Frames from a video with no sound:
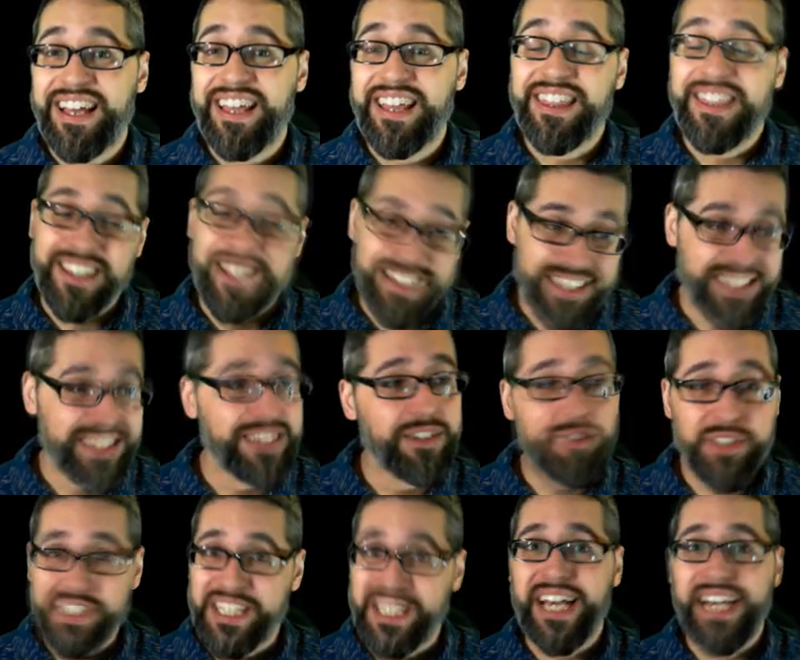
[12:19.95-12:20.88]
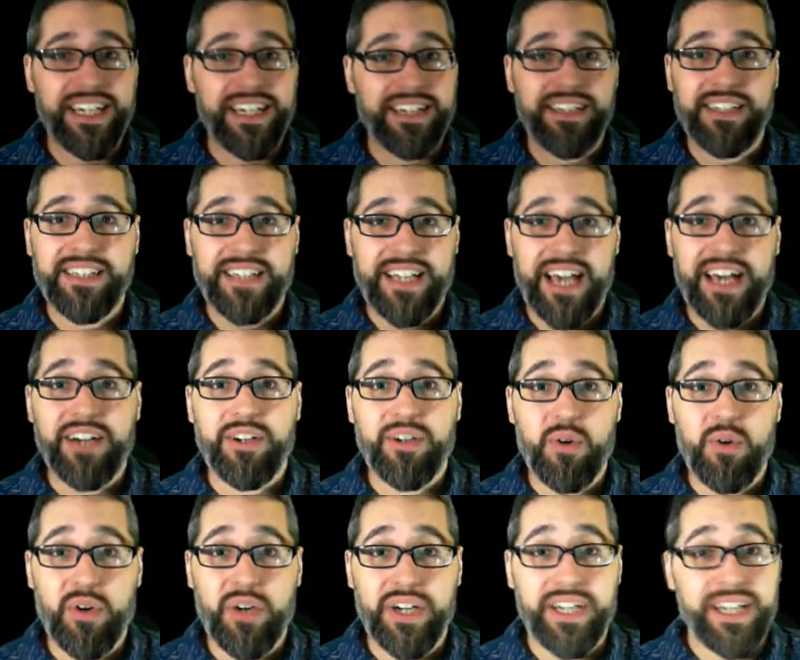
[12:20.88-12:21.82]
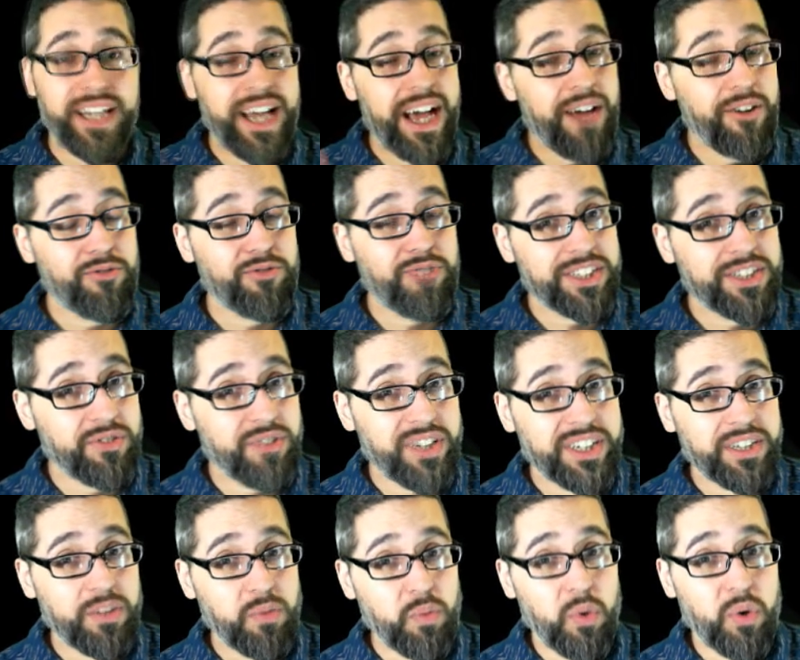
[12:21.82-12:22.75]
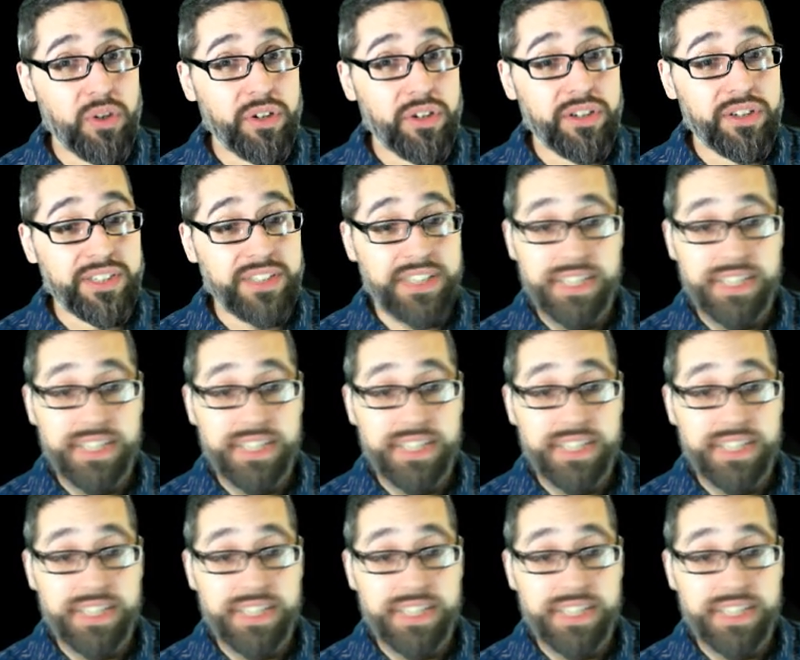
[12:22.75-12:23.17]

the Still Dead category. Not Resurrected Warriors.